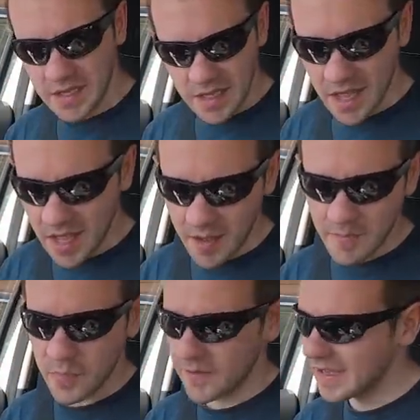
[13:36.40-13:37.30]

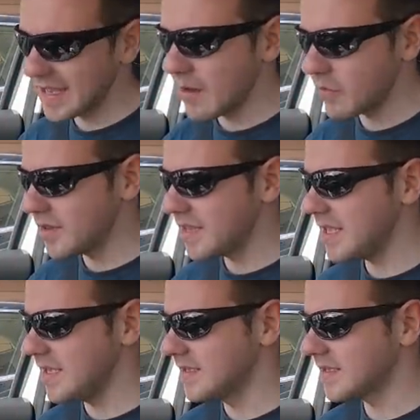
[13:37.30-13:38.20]
But if you can get one of
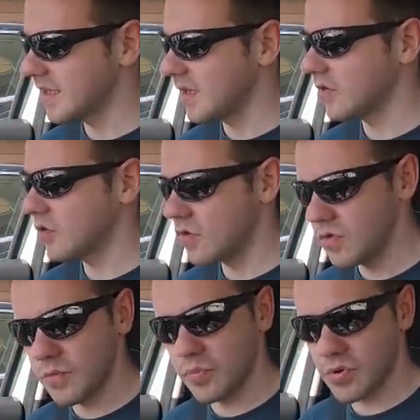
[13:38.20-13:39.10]
these at a
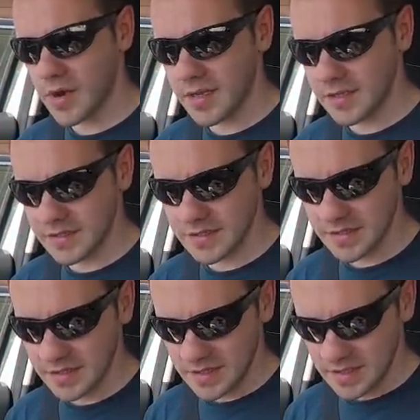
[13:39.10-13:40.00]
good price,
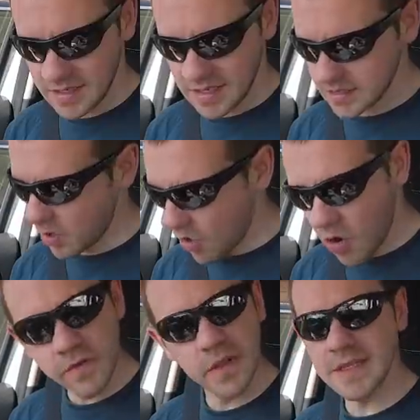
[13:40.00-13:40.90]
it's
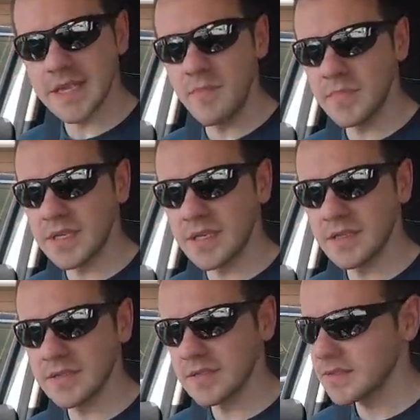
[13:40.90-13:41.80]
awfully tempting.
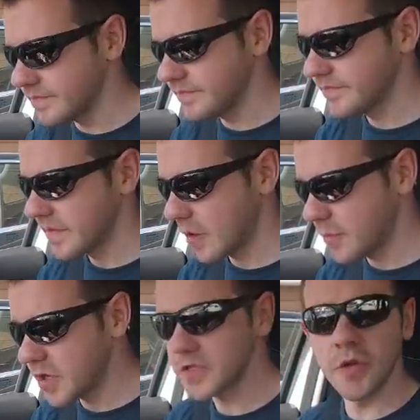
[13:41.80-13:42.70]
I would
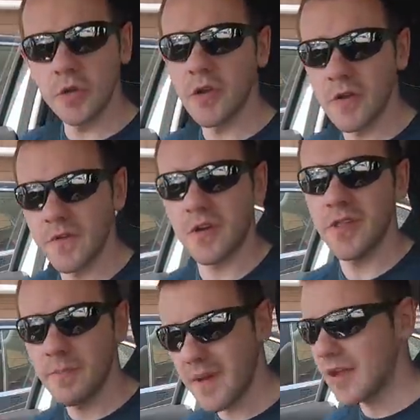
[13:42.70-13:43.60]
personally only go for the
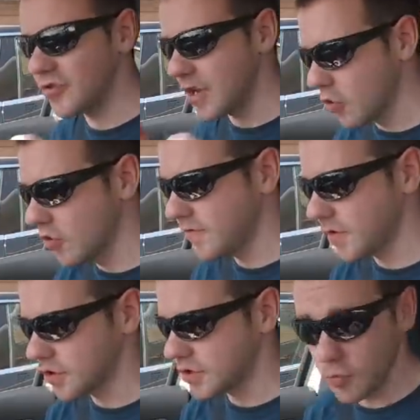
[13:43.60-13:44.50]
battery owned
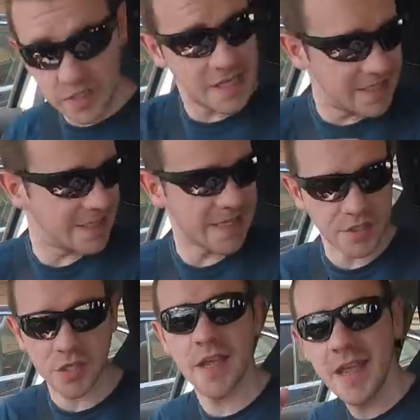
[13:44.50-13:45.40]
version, which this is
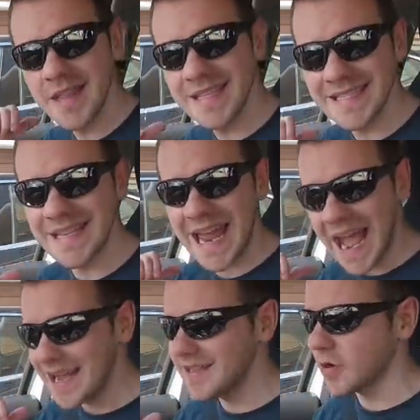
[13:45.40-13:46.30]
actually. This is an
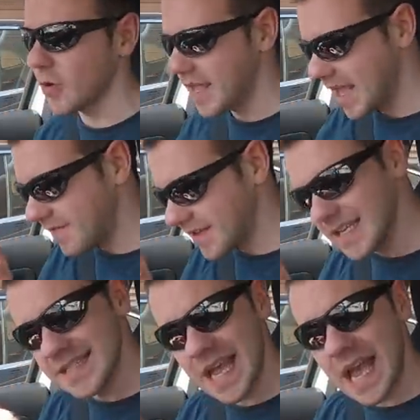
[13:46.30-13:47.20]
iZoe. If it
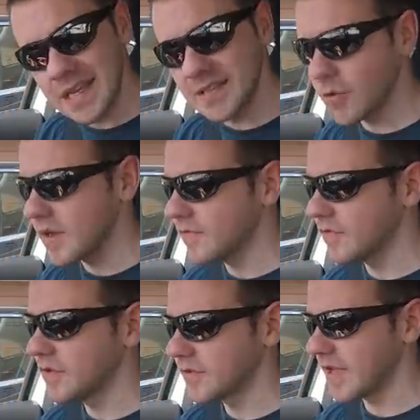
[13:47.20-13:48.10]
says iZoe in
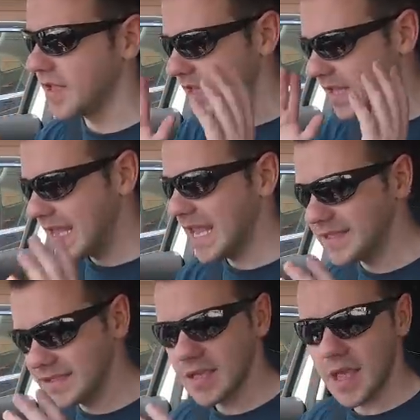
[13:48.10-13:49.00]
front of it,
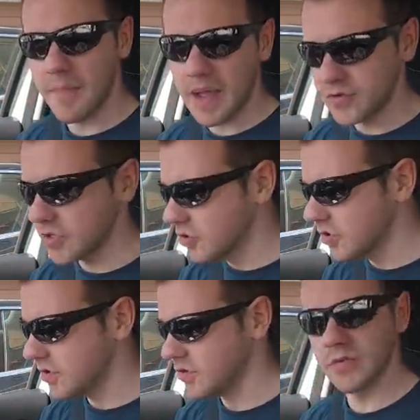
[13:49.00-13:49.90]
it's a battery
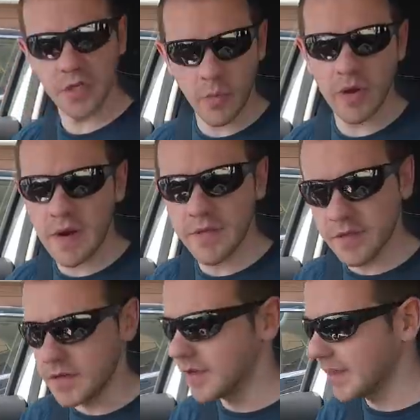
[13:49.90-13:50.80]
owned Zoe rather
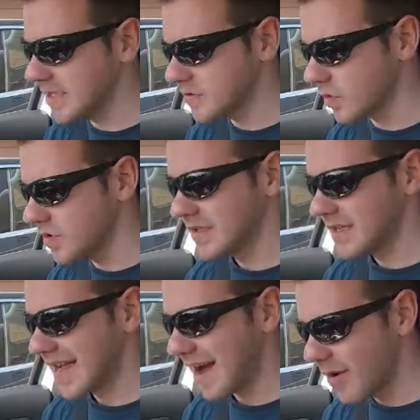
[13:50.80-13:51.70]
than a leased one.
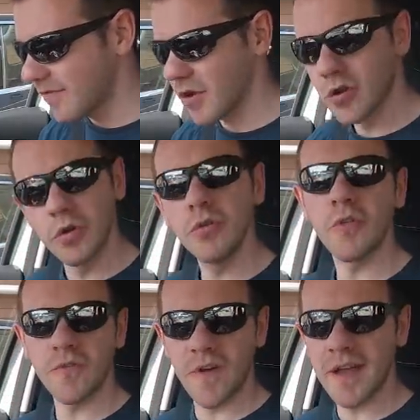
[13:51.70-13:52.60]
However, good luck
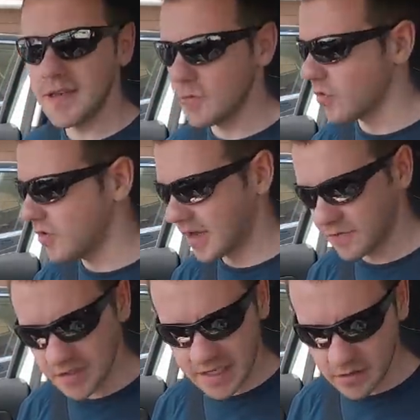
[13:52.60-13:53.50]
finding one. I've
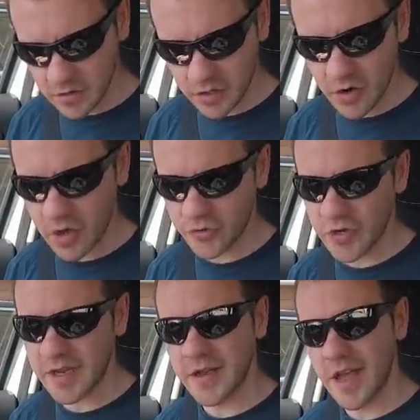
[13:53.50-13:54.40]
just had a look on Auto
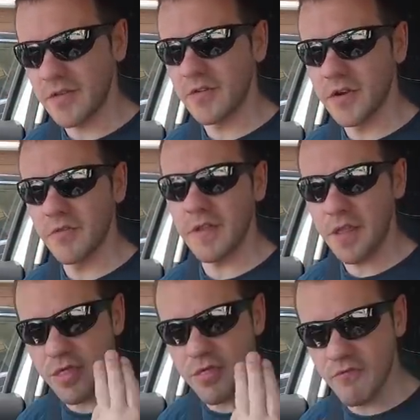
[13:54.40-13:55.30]
Trader and there are currently
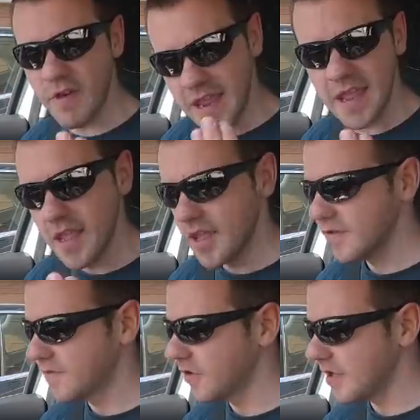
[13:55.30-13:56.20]
3
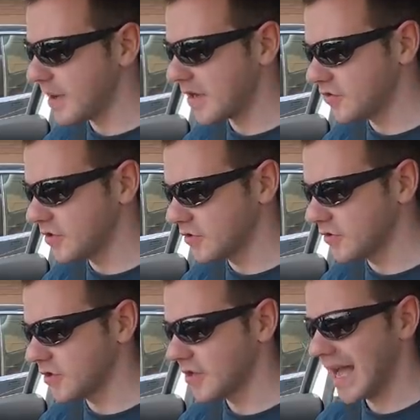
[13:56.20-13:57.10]
fully battery
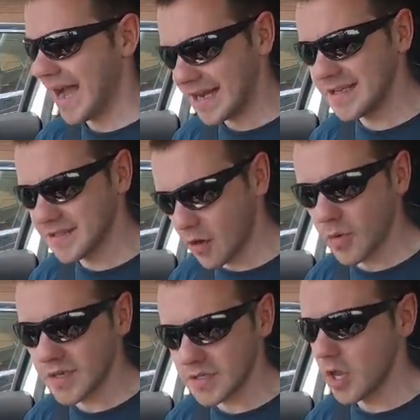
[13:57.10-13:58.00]
owned
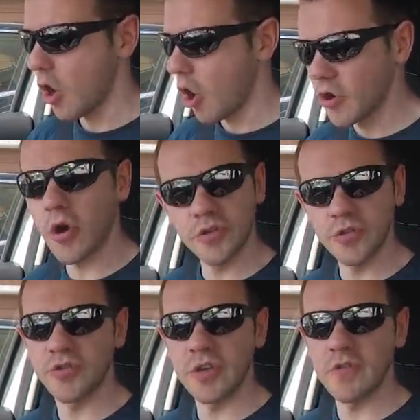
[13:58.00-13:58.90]
iZoes on Auto
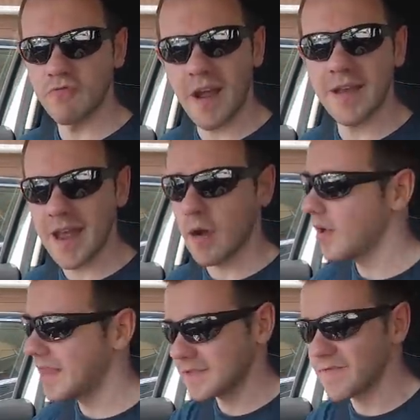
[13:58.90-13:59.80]
Trader right now, and that's of